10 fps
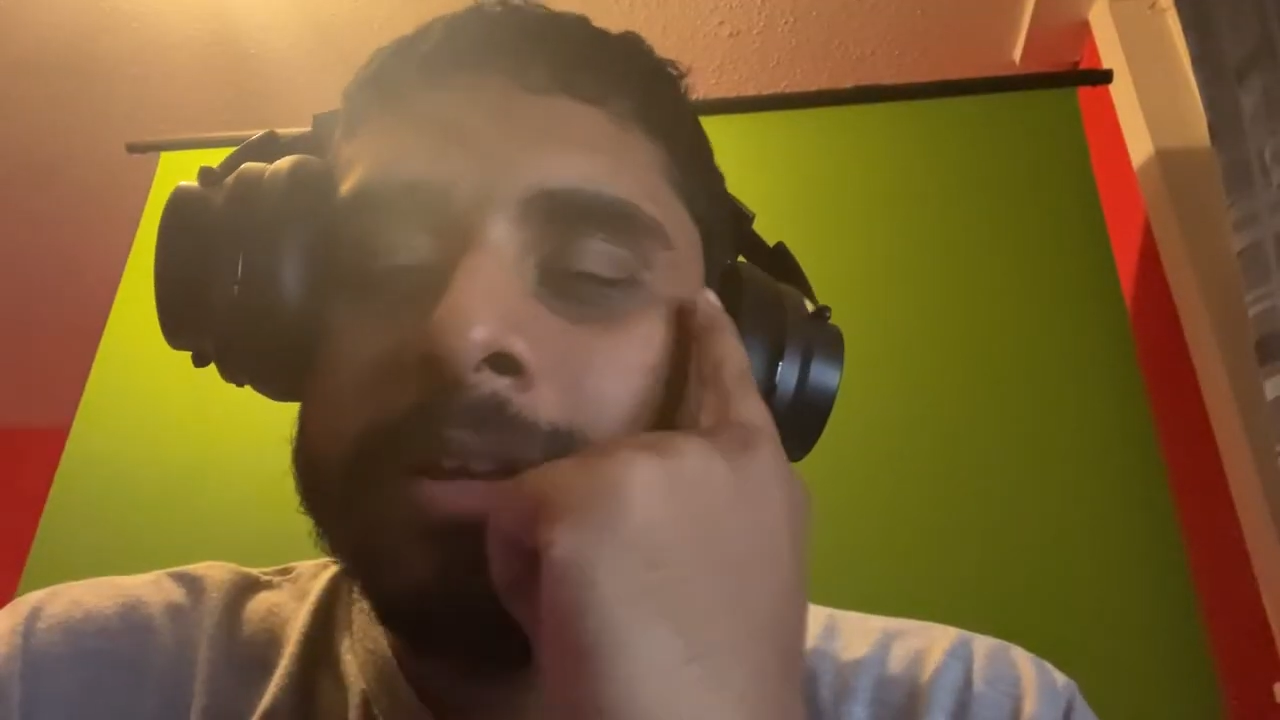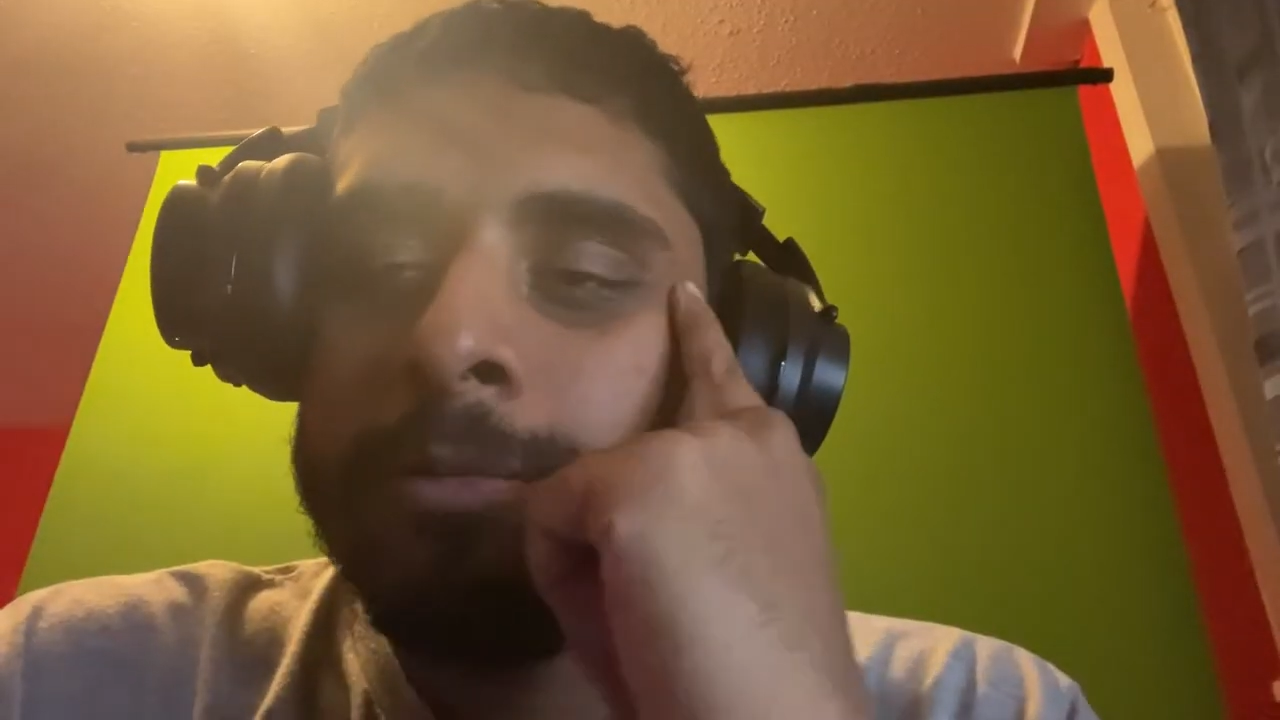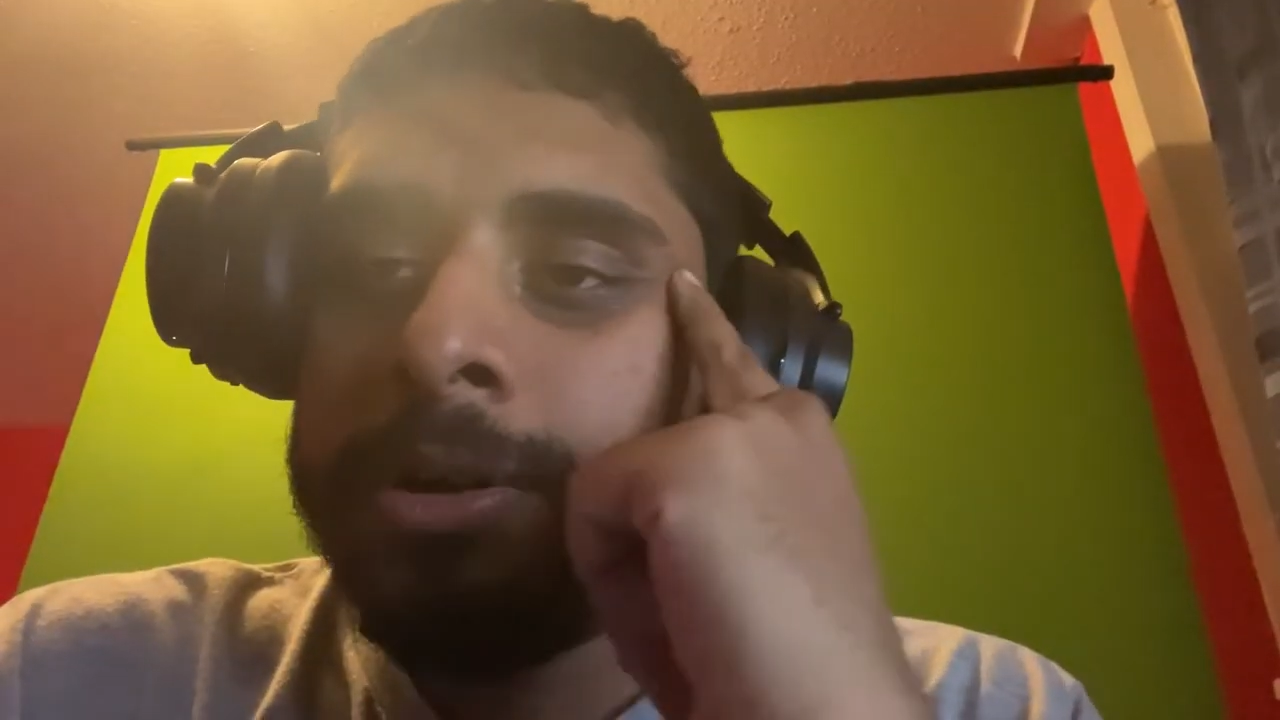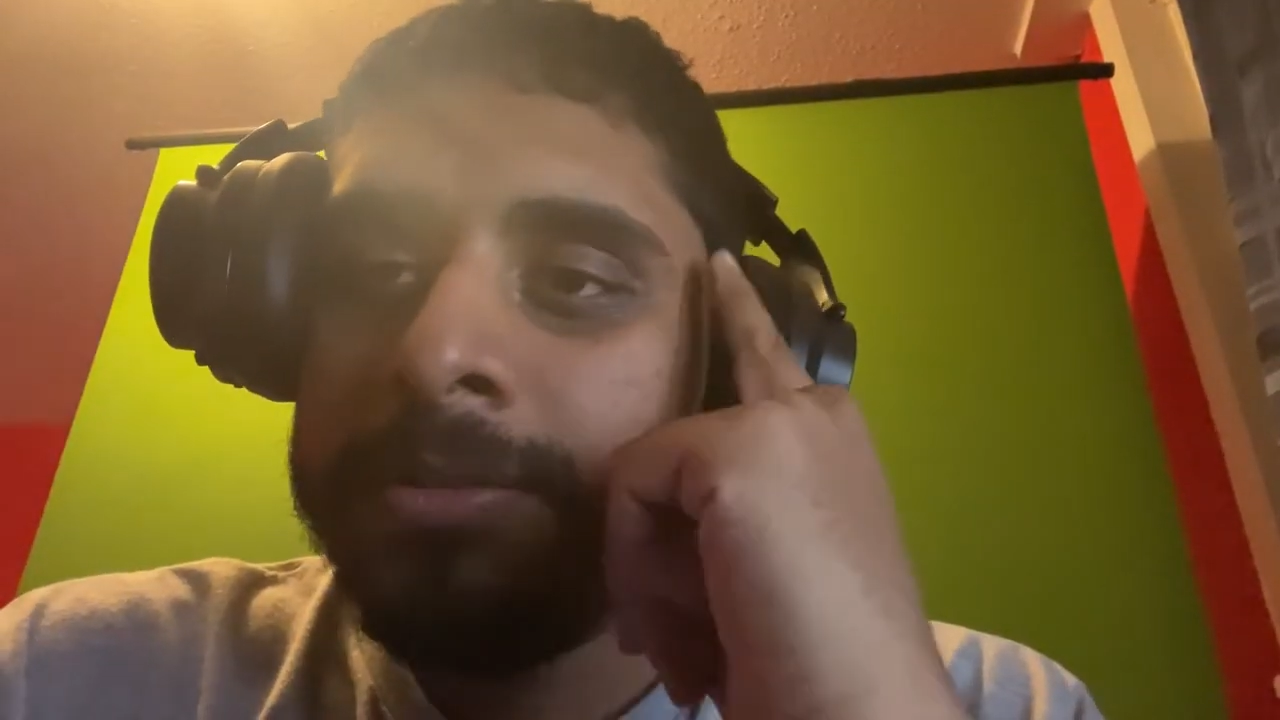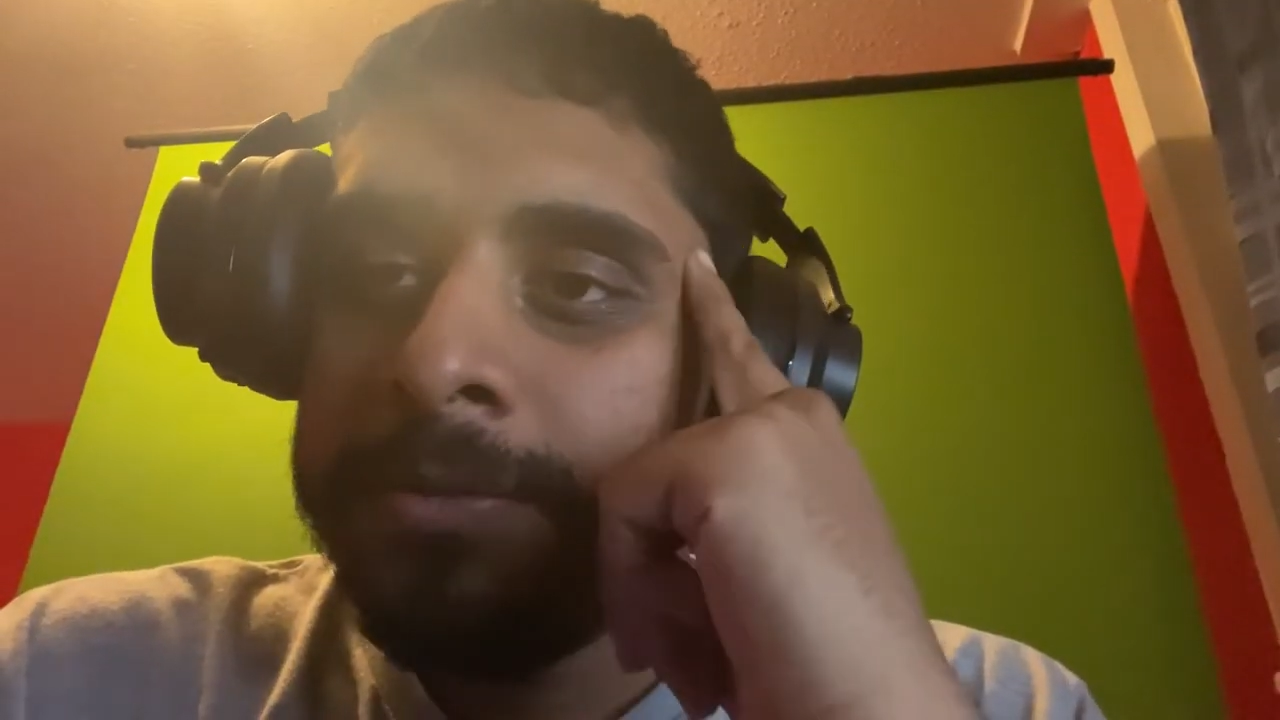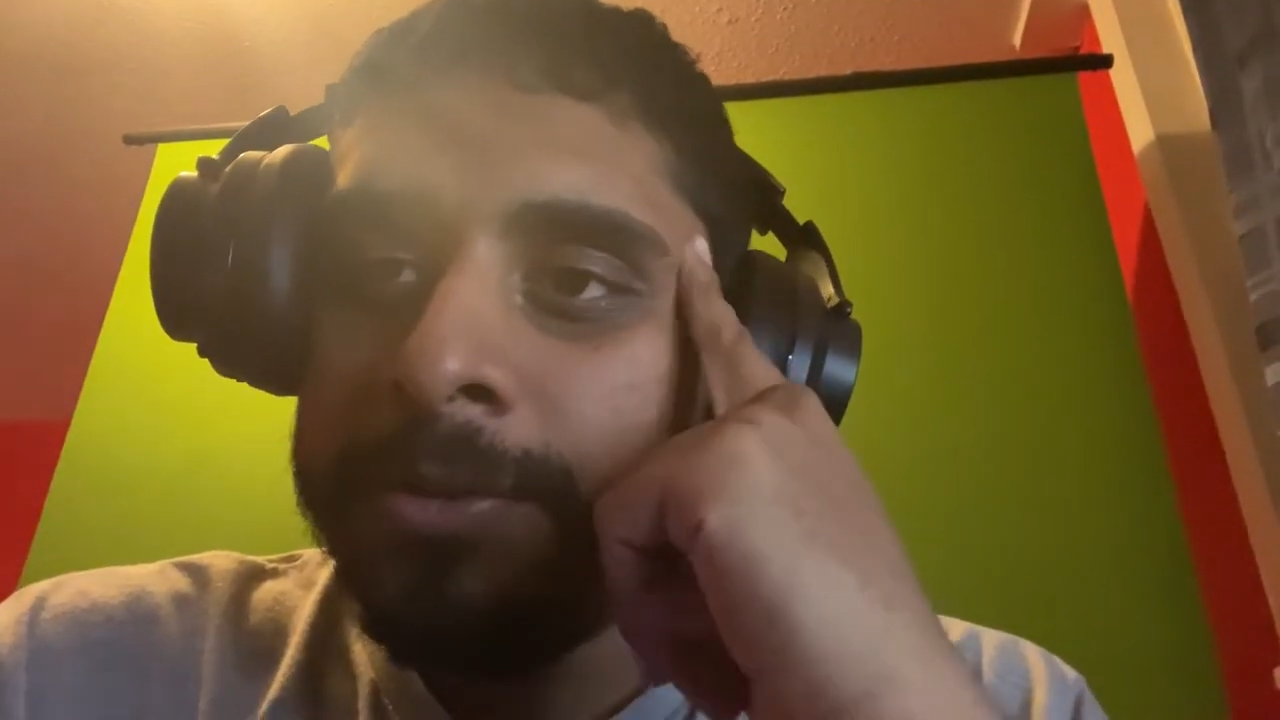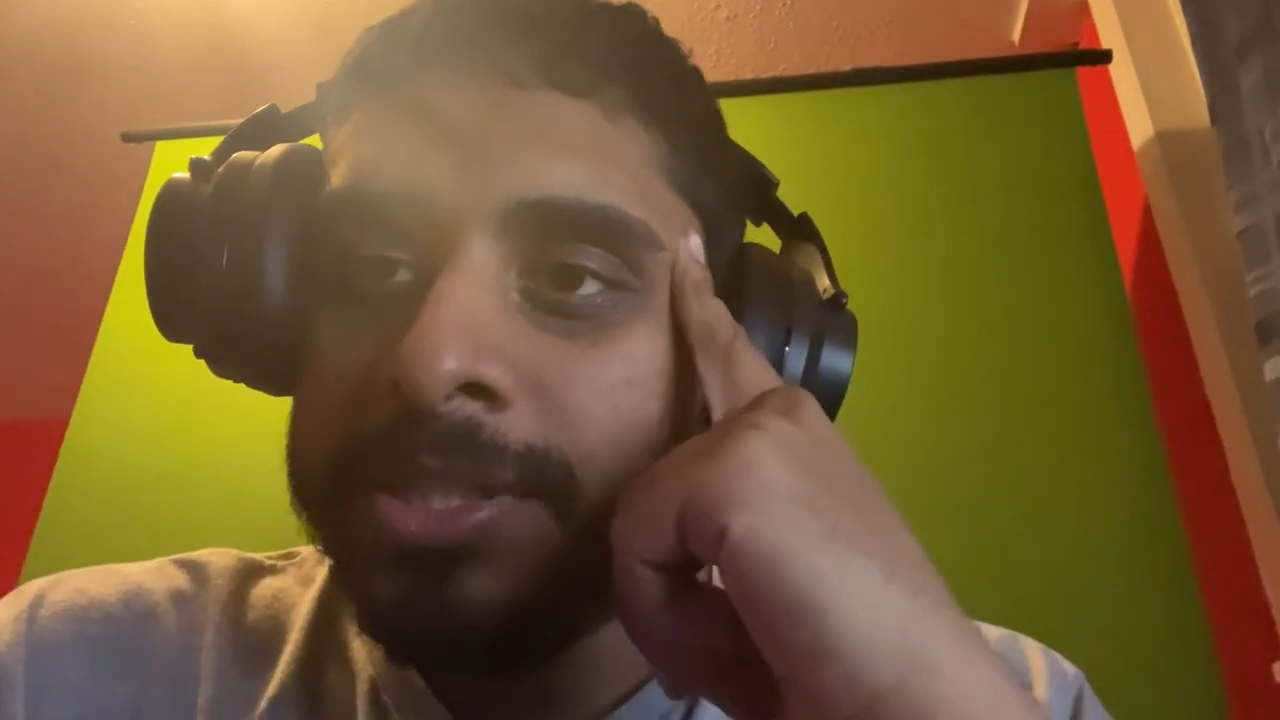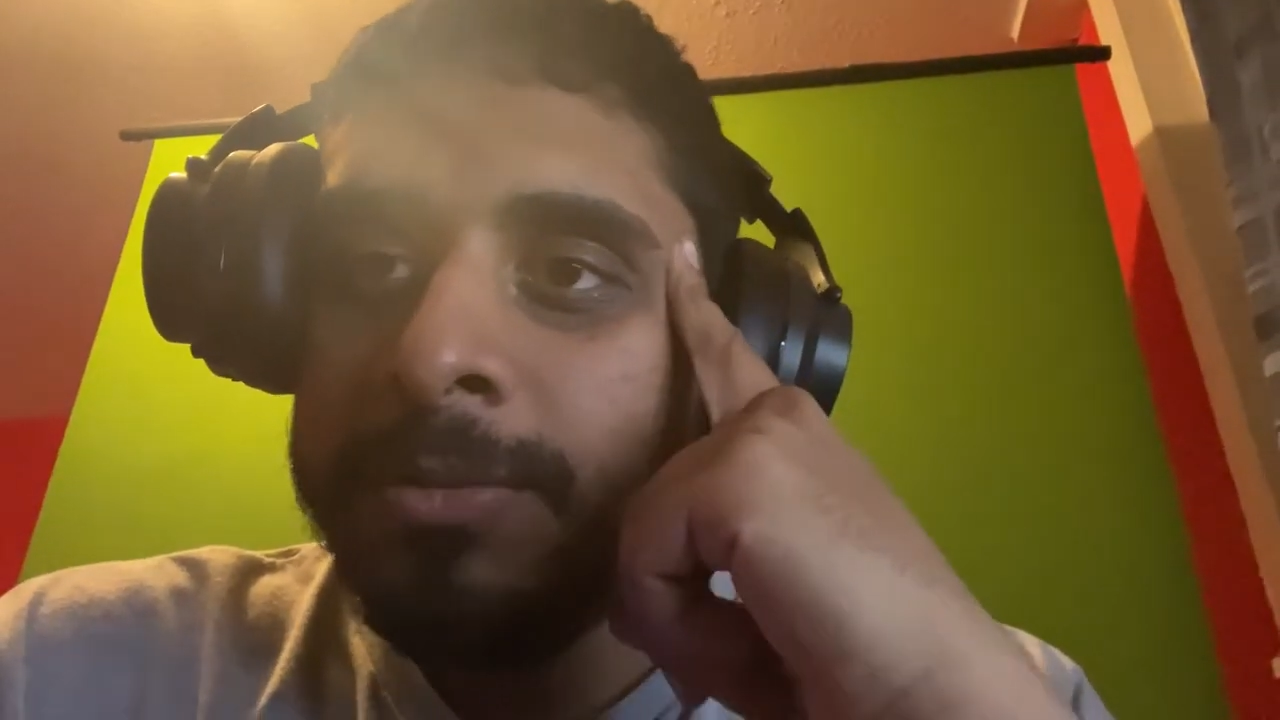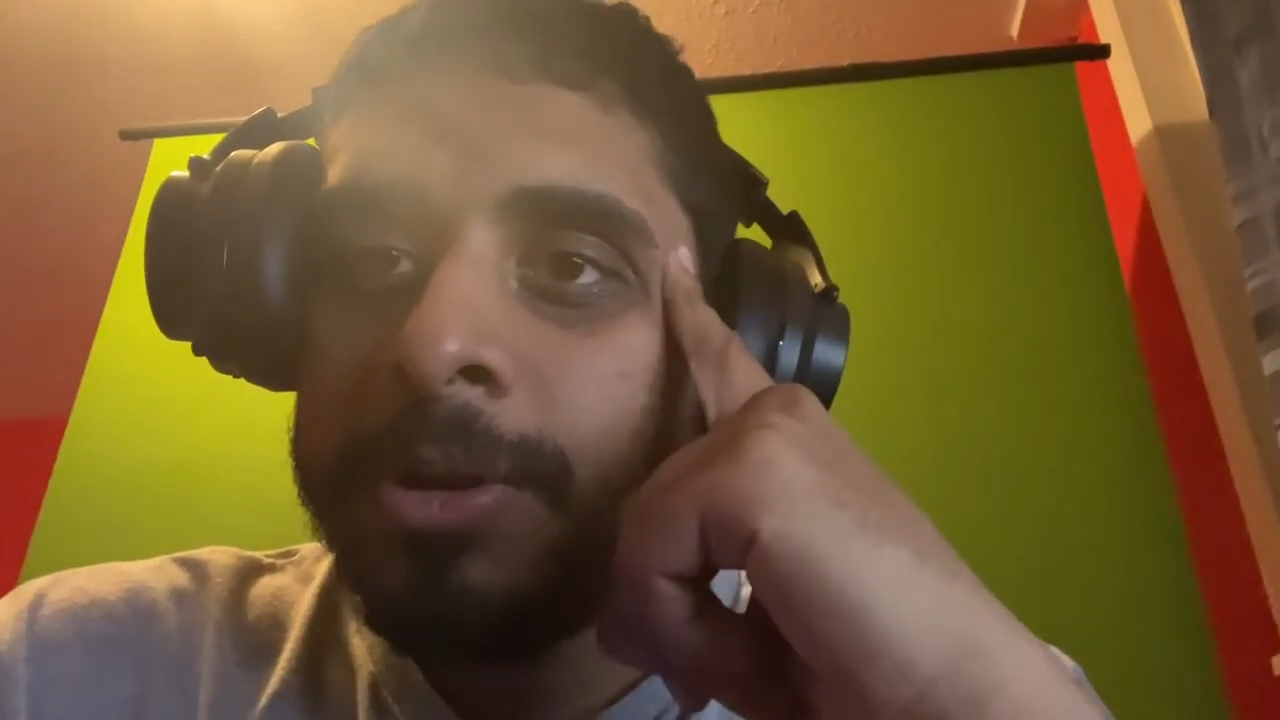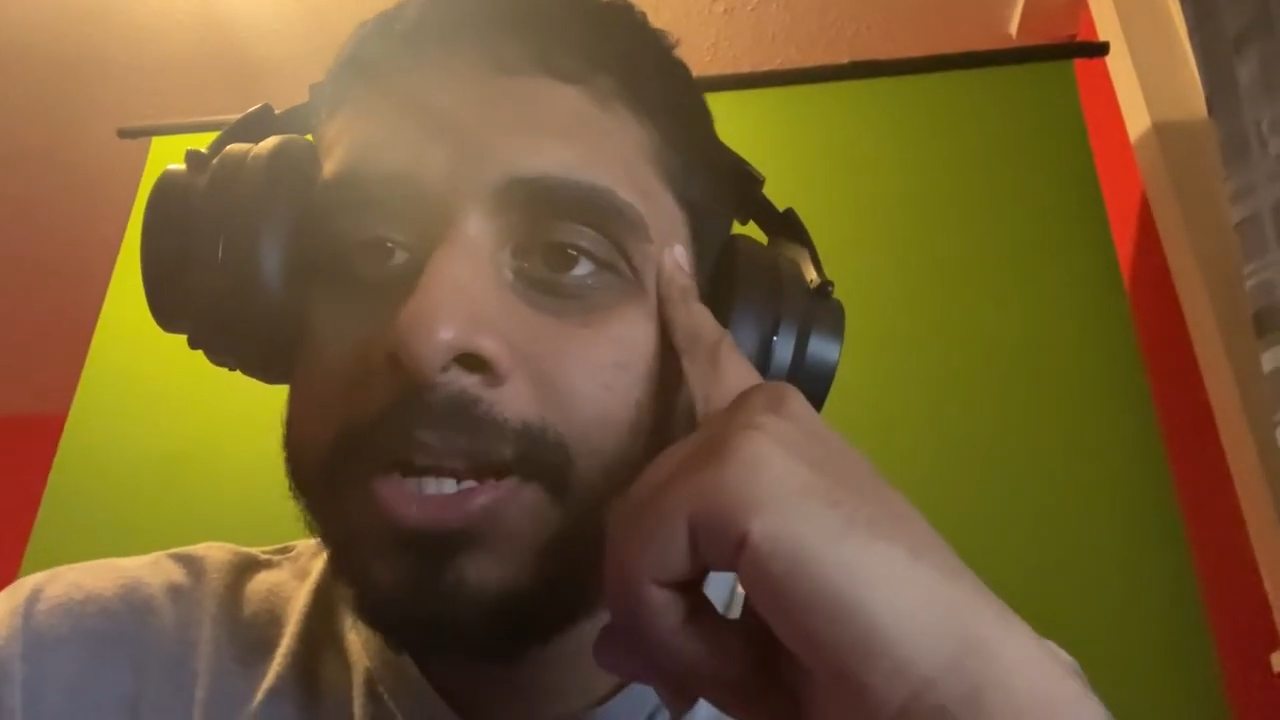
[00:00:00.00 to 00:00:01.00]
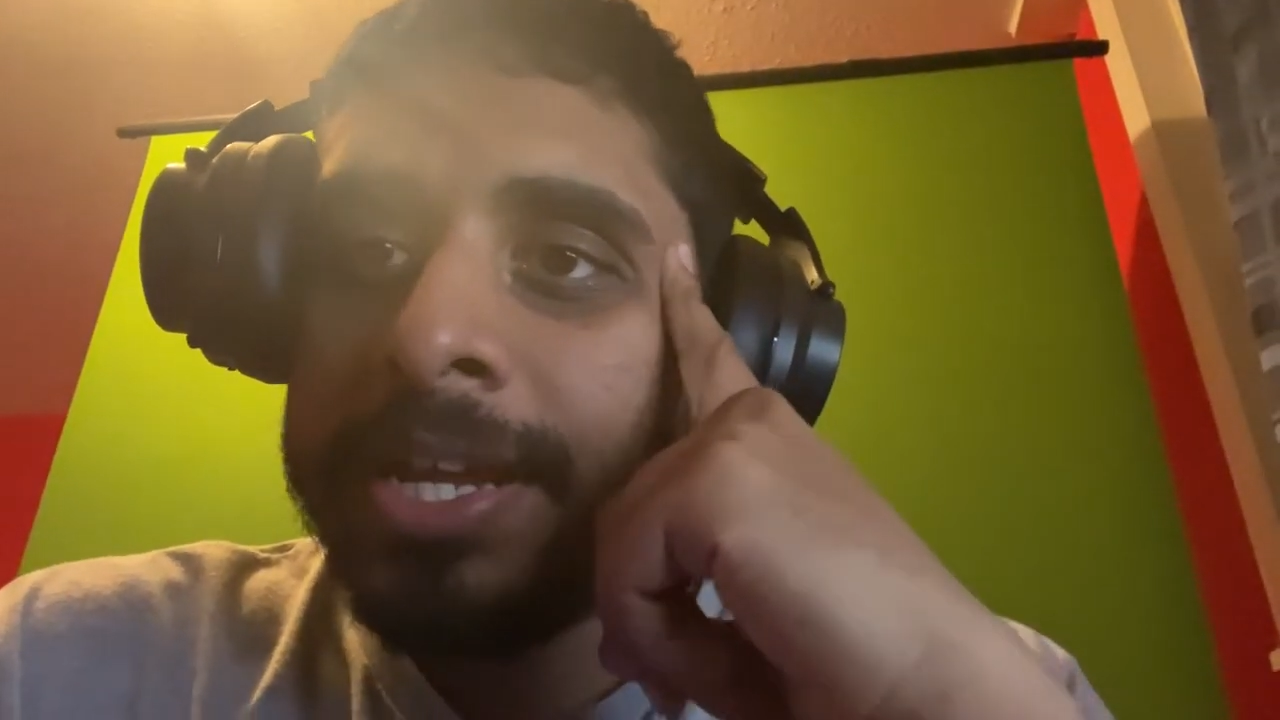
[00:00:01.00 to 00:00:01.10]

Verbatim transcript: 1.41